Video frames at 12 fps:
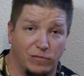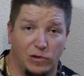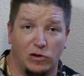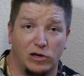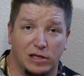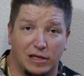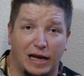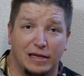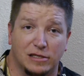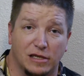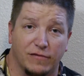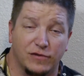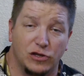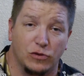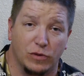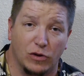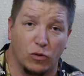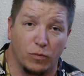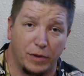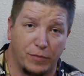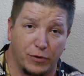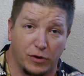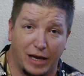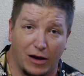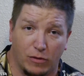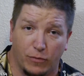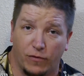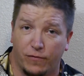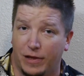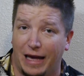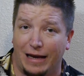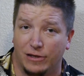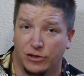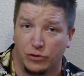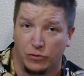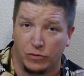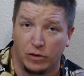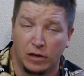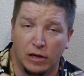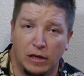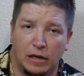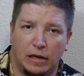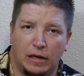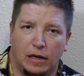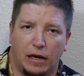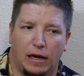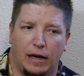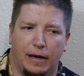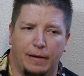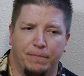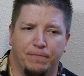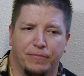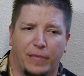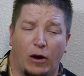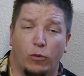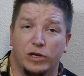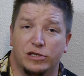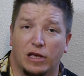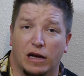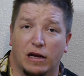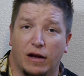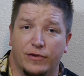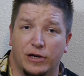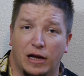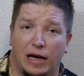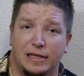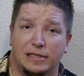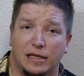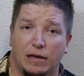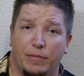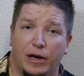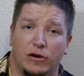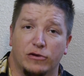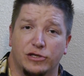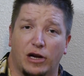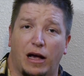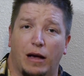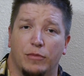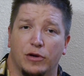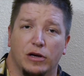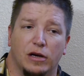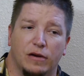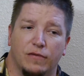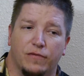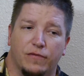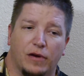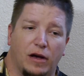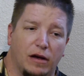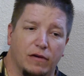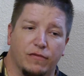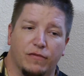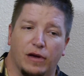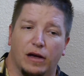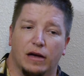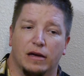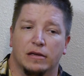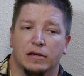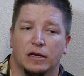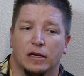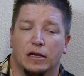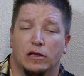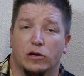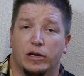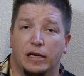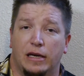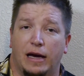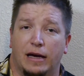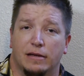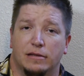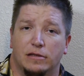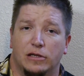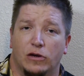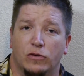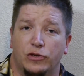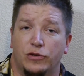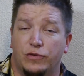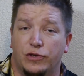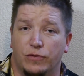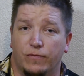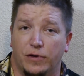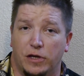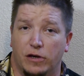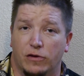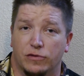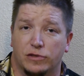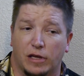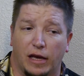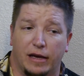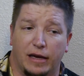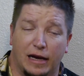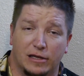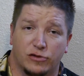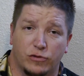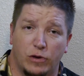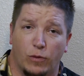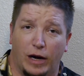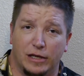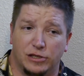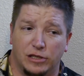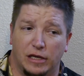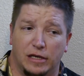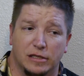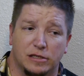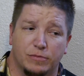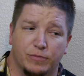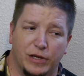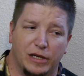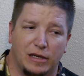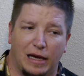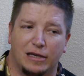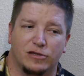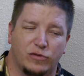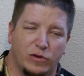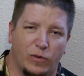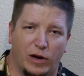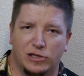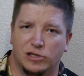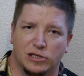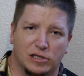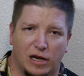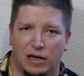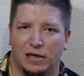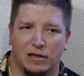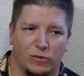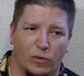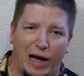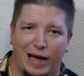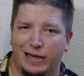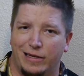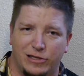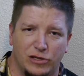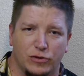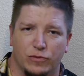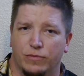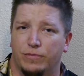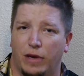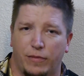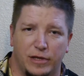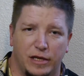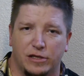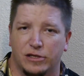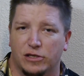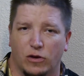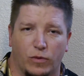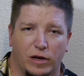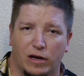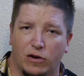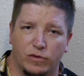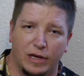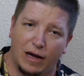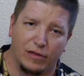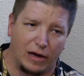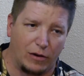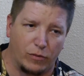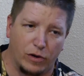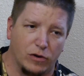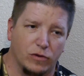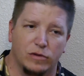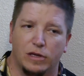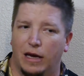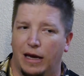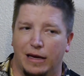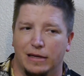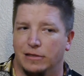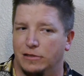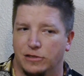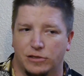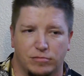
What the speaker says: look at that stuff too and hold people accountable for that too? I wish that Covenant Eyes did a better job of looking at, you know, YouTube videos like X3Watch does, but X3Watch is kind of wacky too. Maybe they just don't want to go down that road and